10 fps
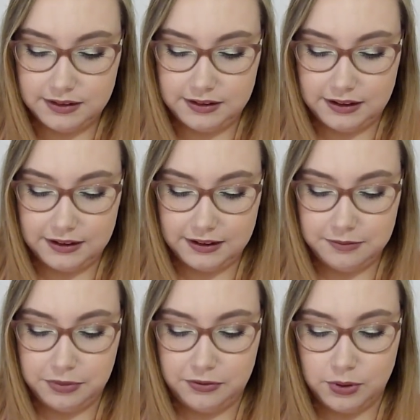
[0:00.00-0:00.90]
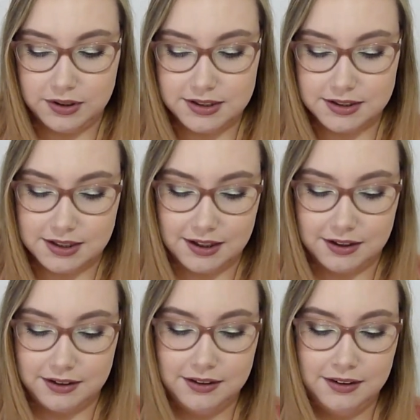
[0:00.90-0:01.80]
Like before the
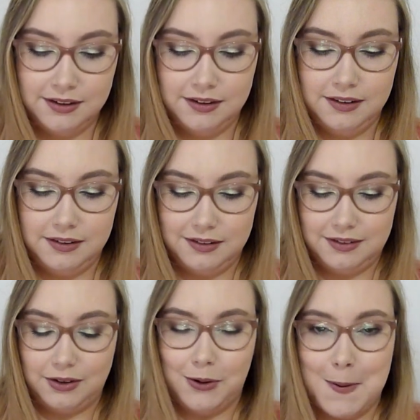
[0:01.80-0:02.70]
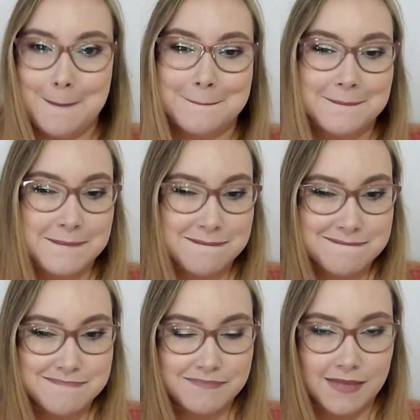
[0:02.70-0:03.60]
discount. So,
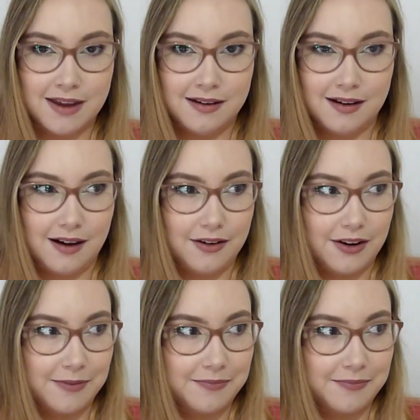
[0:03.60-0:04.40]
I don't know.